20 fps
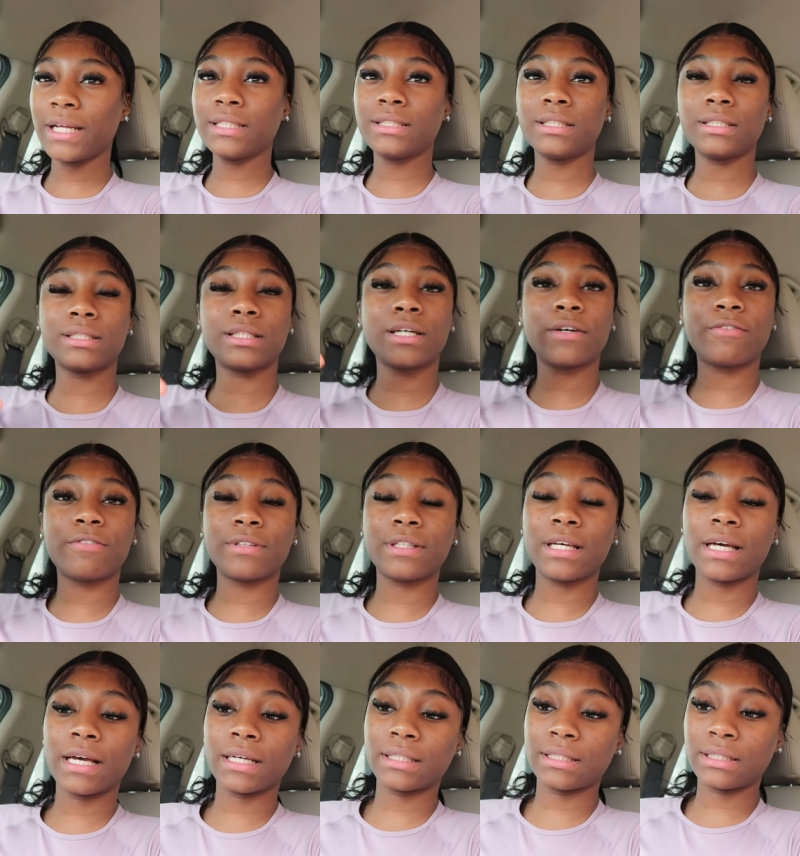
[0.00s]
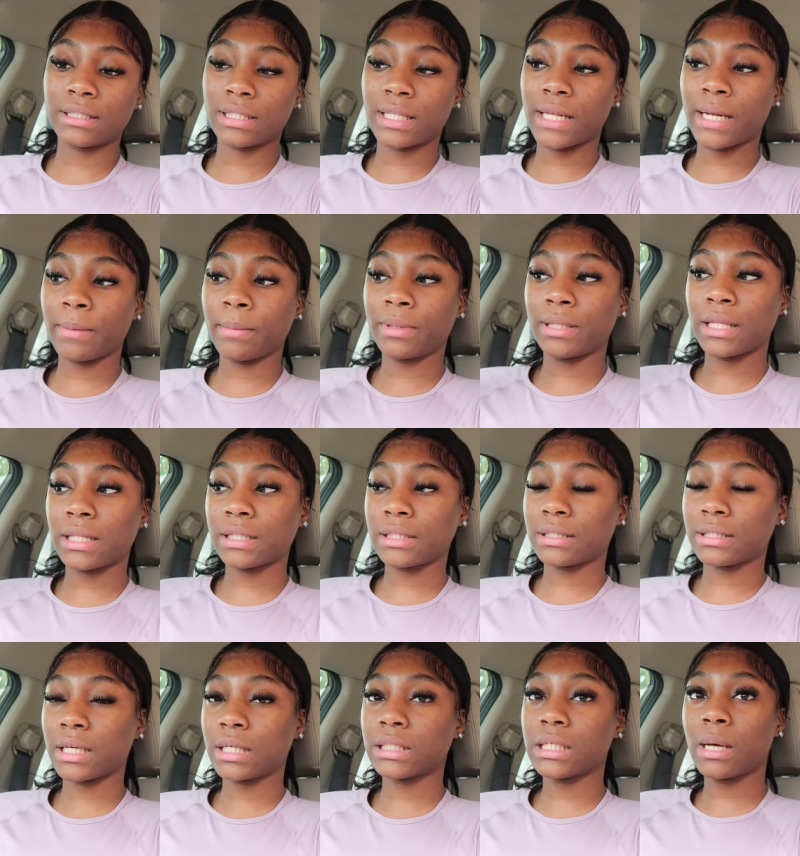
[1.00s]
it's just good for the aesthetic but at the
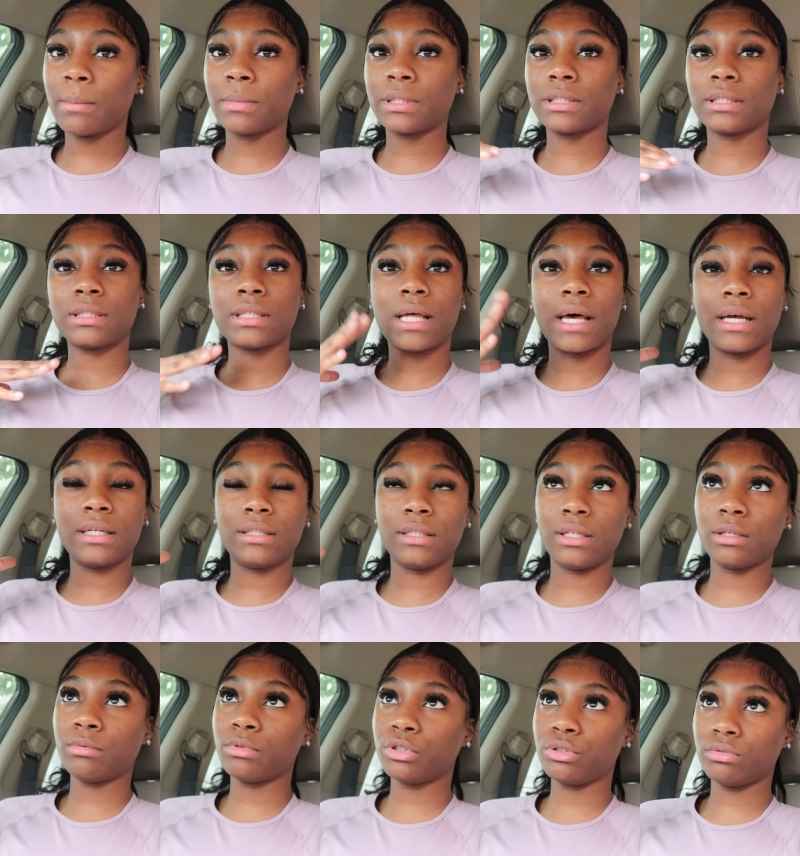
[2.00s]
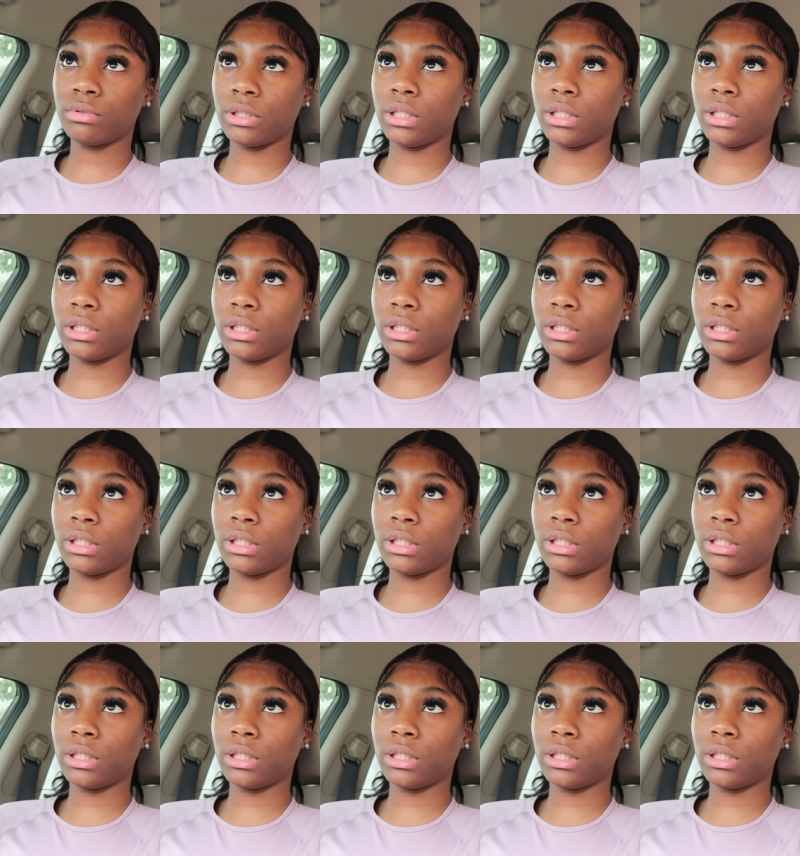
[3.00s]
same time it's just like to get what you